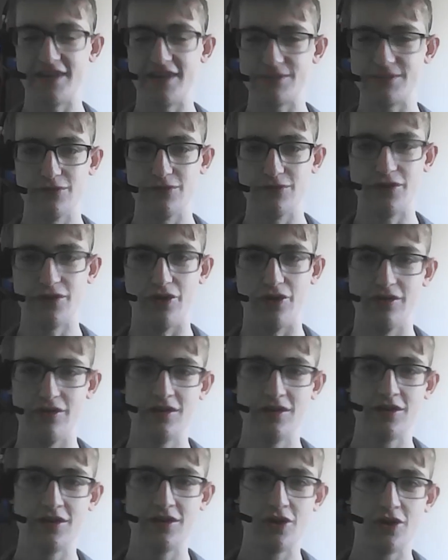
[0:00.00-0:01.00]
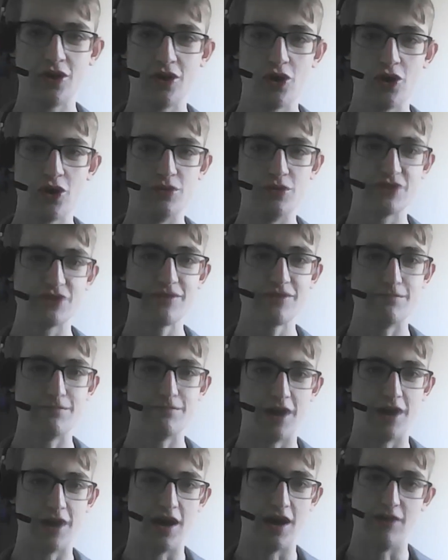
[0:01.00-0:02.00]
moved on? Who is it written
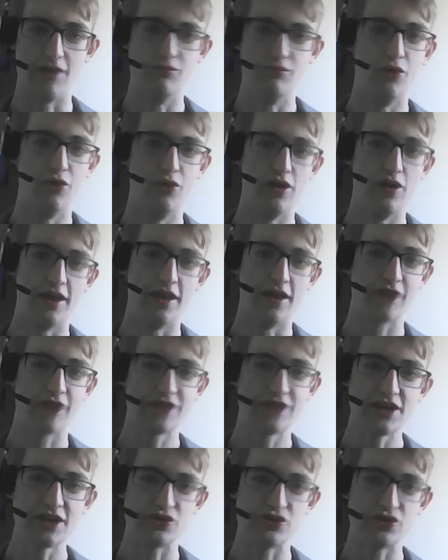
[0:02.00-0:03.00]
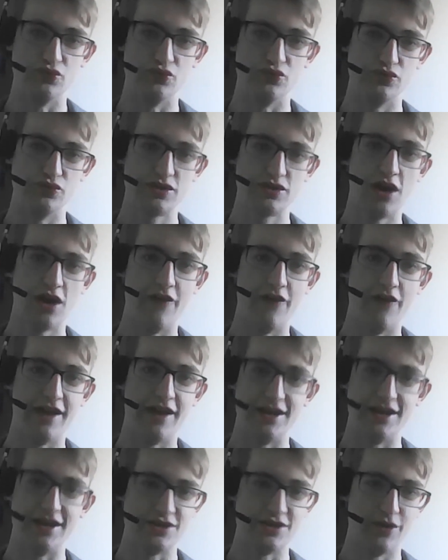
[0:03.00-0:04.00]
by, and what are their credentials? Are they
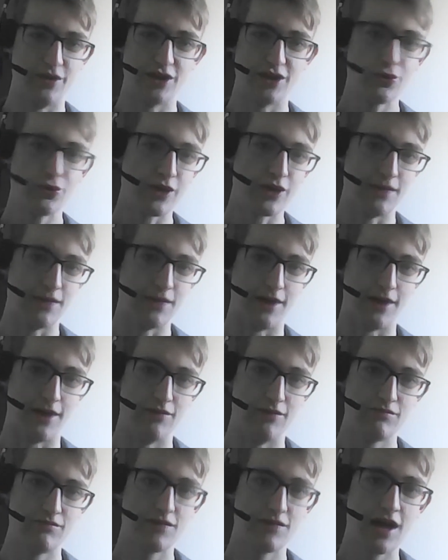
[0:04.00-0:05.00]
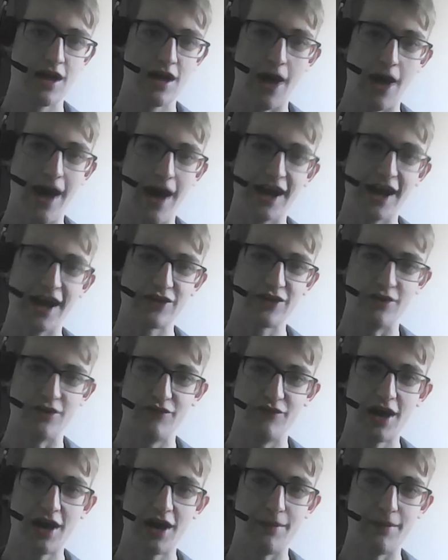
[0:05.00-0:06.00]
likely to know what they're talking about? How accurate and
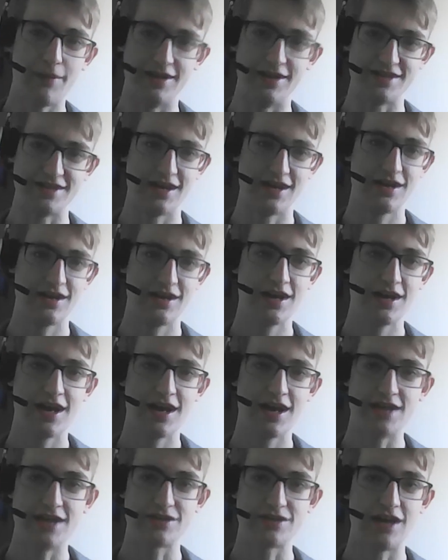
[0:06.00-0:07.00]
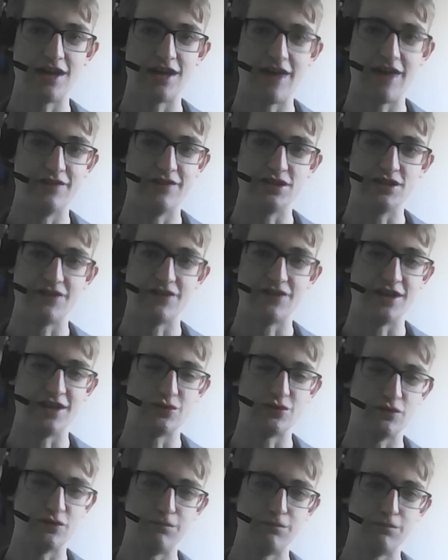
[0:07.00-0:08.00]
reliable is it? Is there any evidence of any
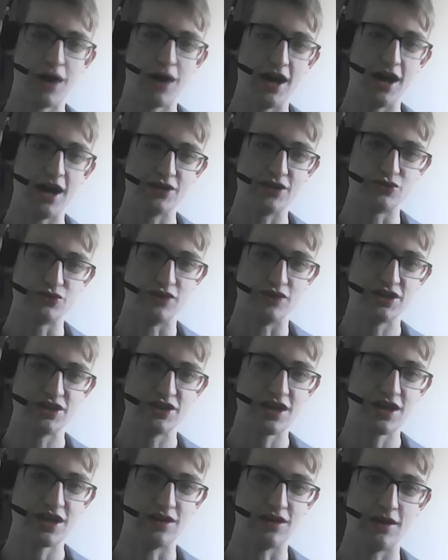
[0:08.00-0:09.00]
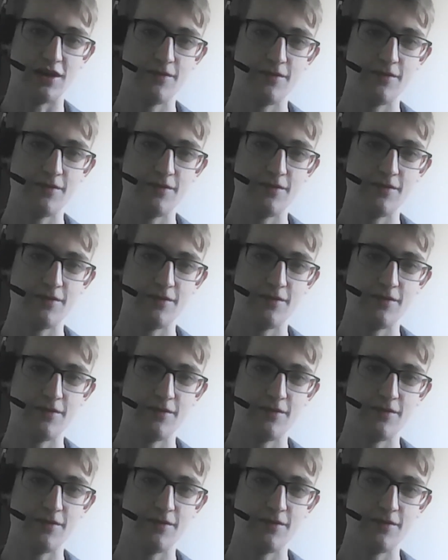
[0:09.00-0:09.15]
sort of bias or an agenda?